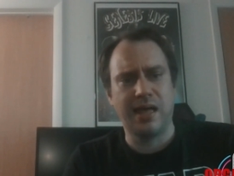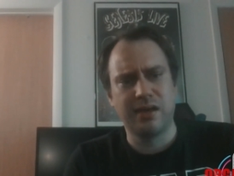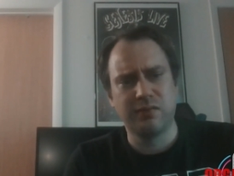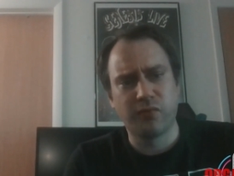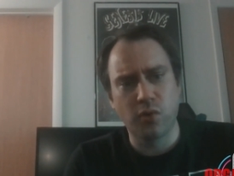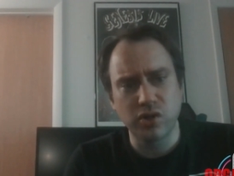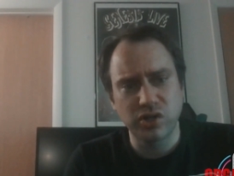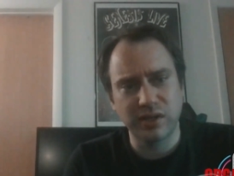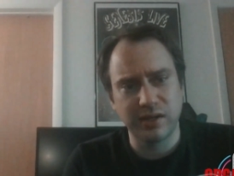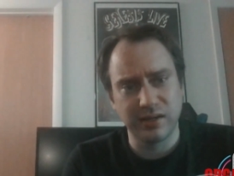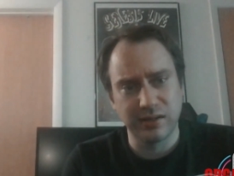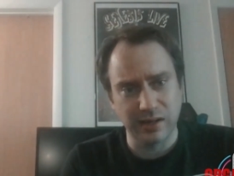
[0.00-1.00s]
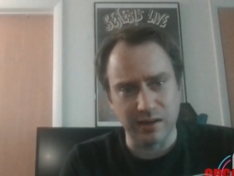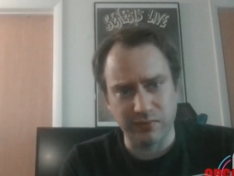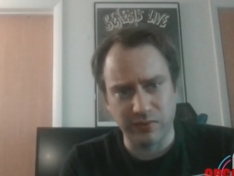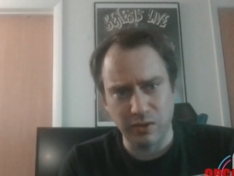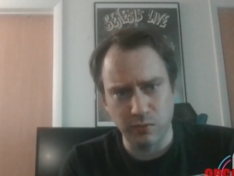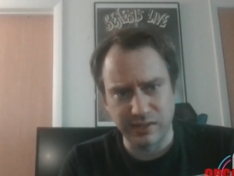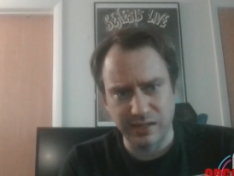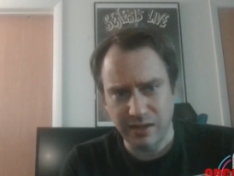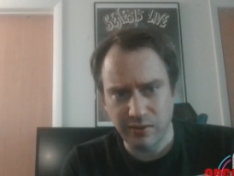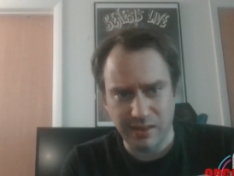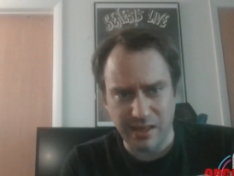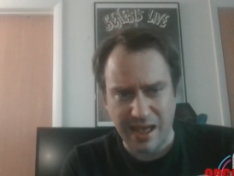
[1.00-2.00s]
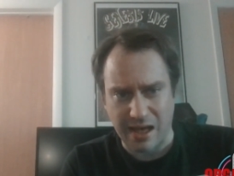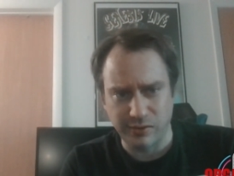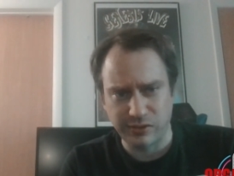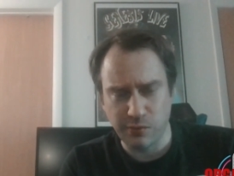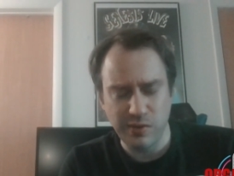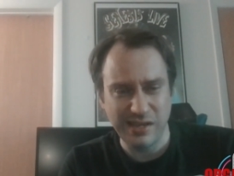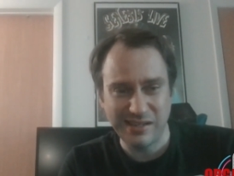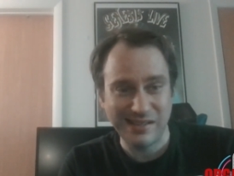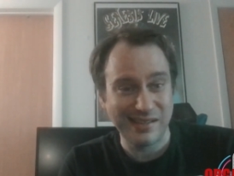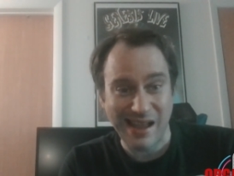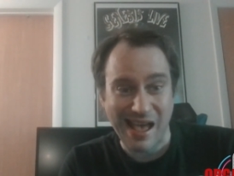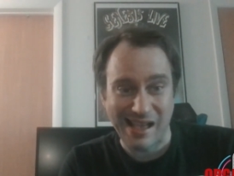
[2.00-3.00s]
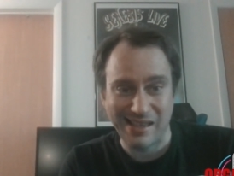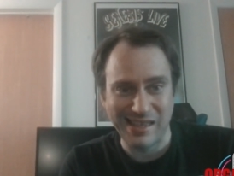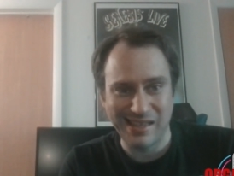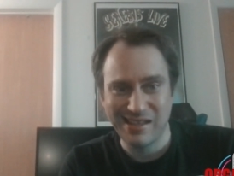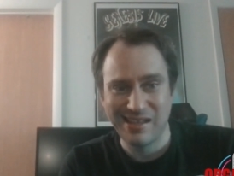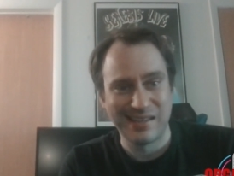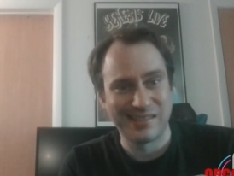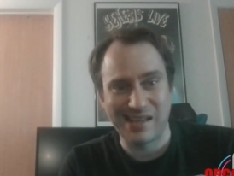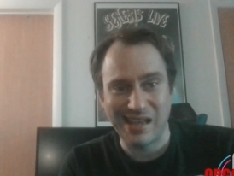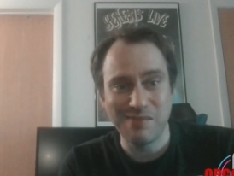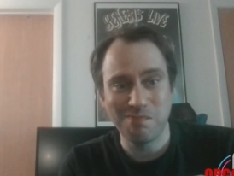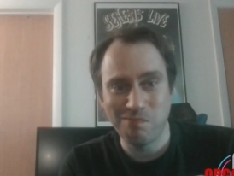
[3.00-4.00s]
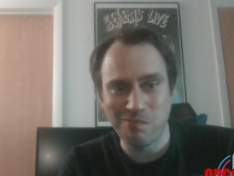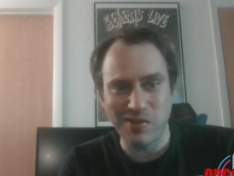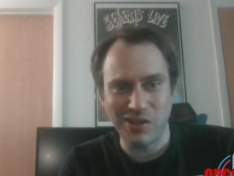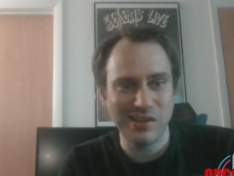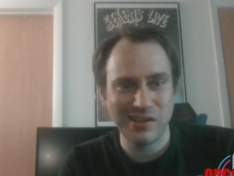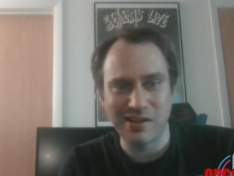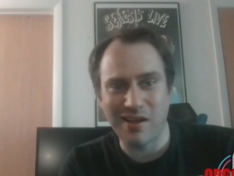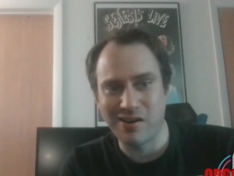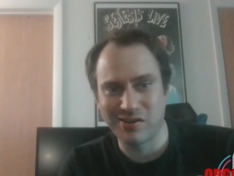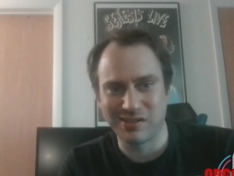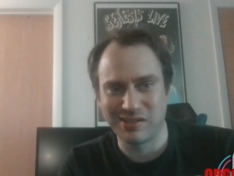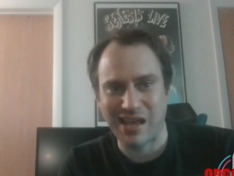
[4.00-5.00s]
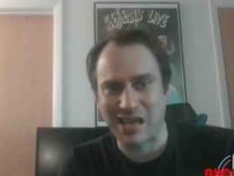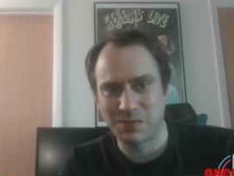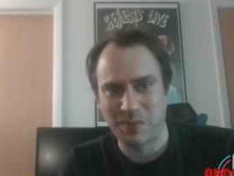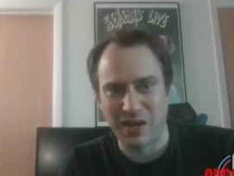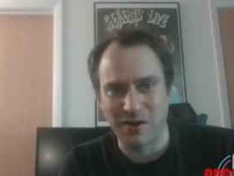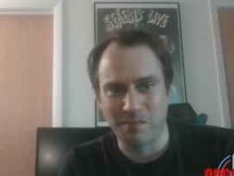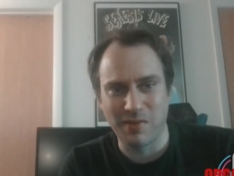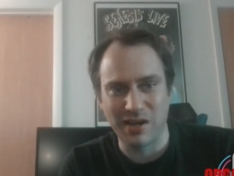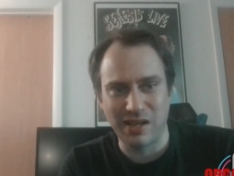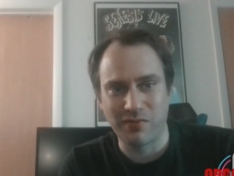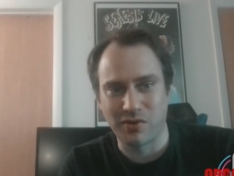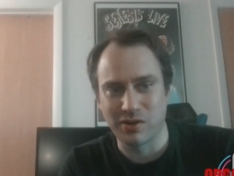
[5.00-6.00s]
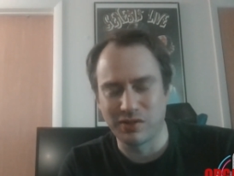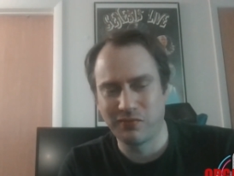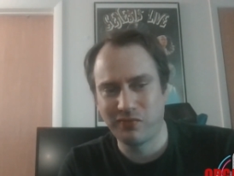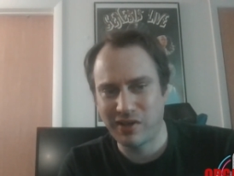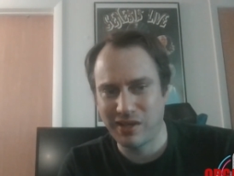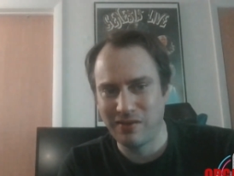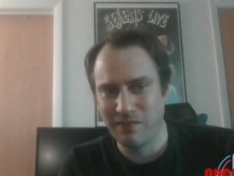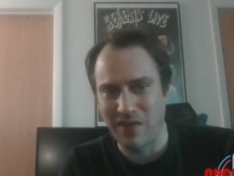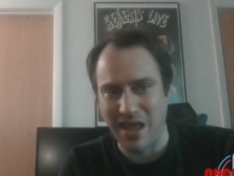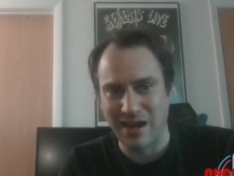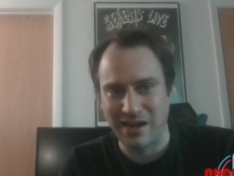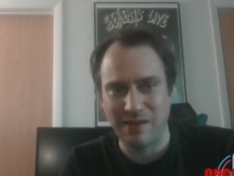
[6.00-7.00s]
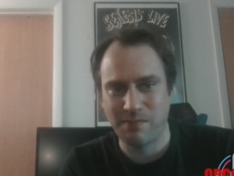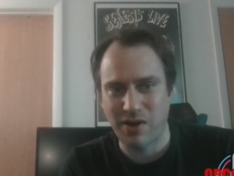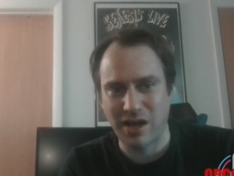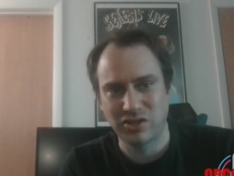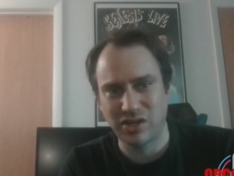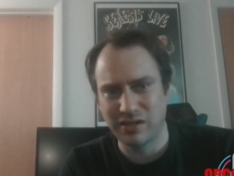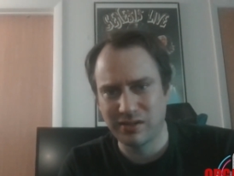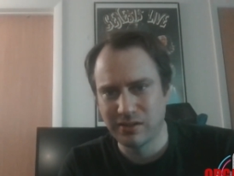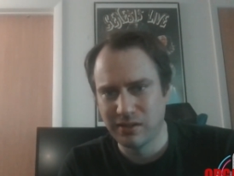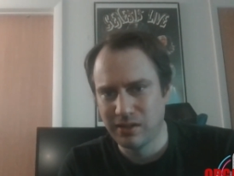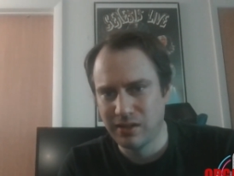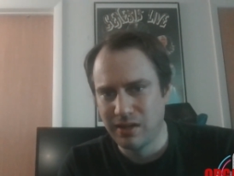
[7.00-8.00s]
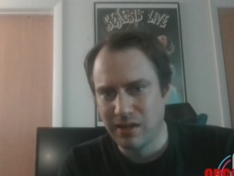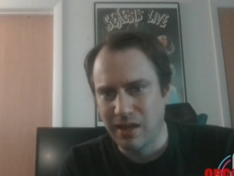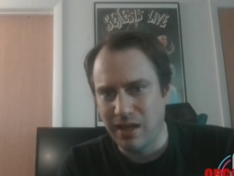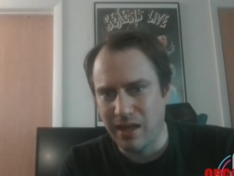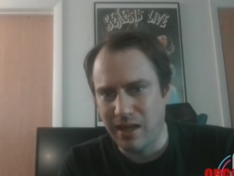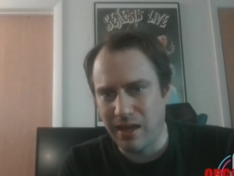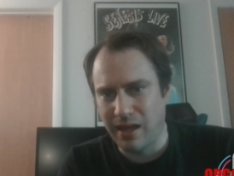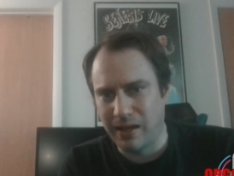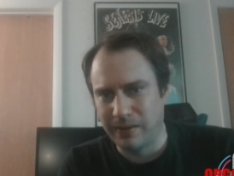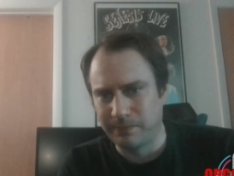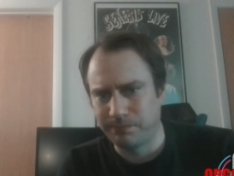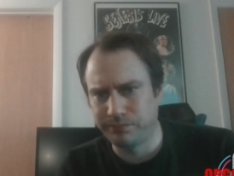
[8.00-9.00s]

and fortunately enough, it was killed in the House, so he did not get ten billion dollars in taxpayer money for his fucking vanity project. Um,